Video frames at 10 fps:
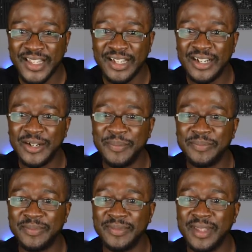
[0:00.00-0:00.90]
Oh,
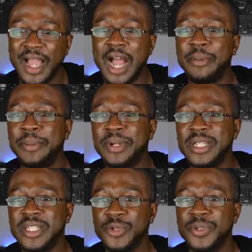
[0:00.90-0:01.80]
I remember
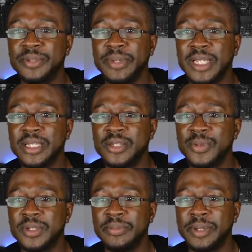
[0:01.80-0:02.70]
this. This was a big
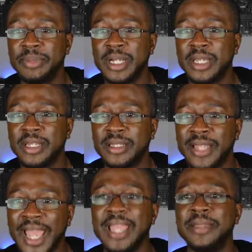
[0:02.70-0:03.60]
bucket.
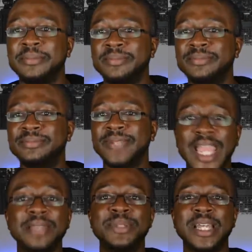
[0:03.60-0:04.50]
Game.
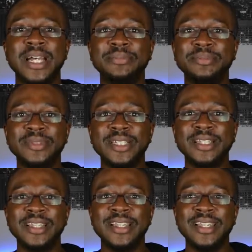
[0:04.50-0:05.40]
Game time.
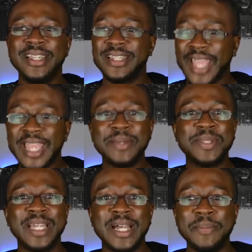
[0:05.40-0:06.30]
Game
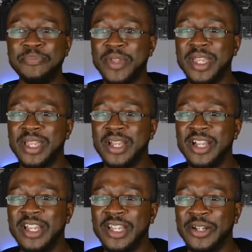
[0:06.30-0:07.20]
time.
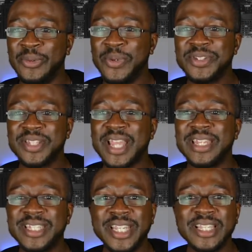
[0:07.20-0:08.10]
Wizards had
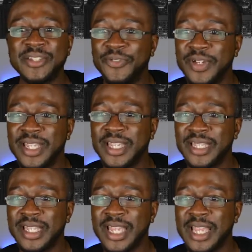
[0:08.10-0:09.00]
a chance to freaking
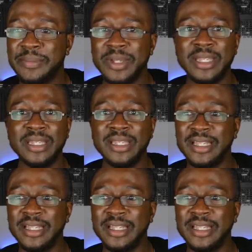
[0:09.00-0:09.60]
get in the game, man.